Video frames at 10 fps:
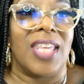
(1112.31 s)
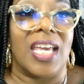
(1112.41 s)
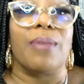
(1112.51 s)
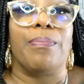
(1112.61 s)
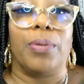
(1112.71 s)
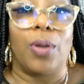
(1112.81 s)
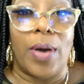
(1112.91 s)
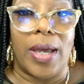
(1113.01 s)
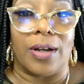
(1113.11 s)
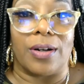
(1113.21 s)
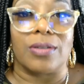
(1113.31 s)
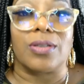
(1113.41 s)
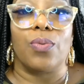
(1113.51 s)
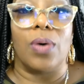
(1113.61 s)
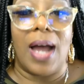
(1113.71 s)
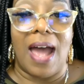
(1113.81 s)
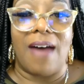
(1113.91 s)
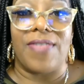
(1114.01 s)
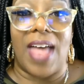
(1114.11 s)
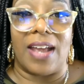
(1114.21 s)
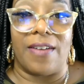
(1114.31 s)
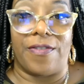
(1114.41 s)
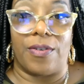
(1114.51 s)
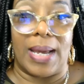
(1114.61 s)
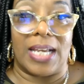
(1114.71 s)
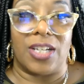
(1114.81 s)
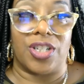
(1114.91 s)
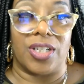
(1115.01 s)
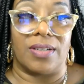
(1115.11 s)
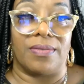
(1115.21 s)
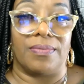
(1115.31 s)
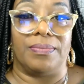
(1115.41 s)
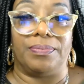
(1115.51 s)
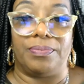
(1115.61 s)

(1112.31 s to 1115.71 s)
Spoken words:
the employers will have that information.